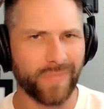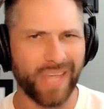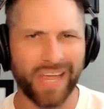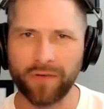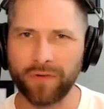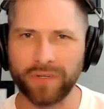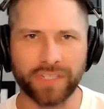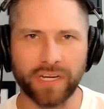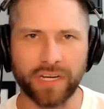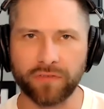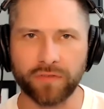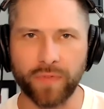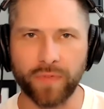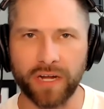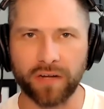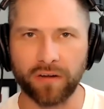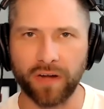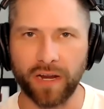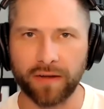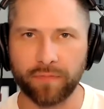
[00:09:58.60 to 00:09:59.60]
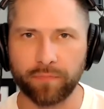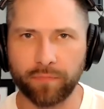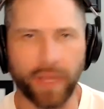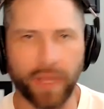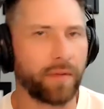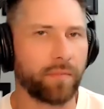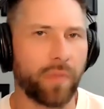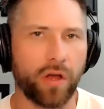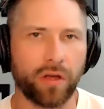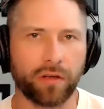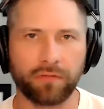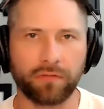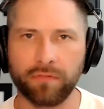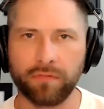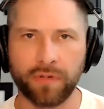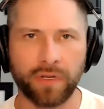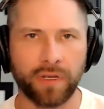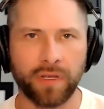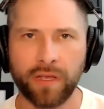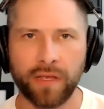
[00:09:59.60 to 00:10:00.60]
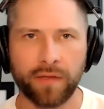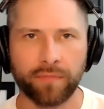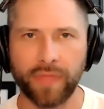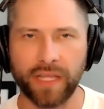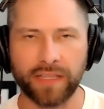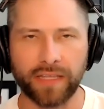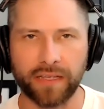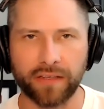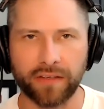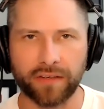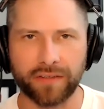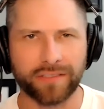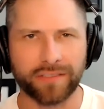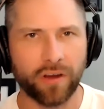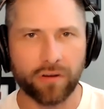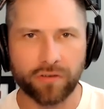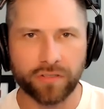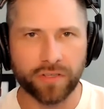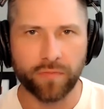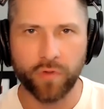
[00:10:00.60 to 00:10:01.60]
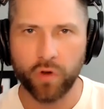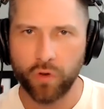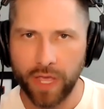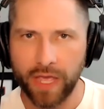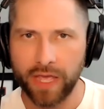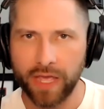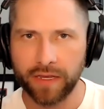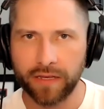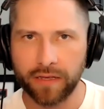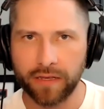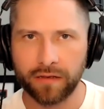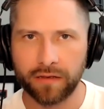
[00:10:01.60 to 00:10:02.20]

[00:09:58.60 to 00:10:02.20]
I wish I was better at it. Ping pong, not that good. Darts, I'm okay.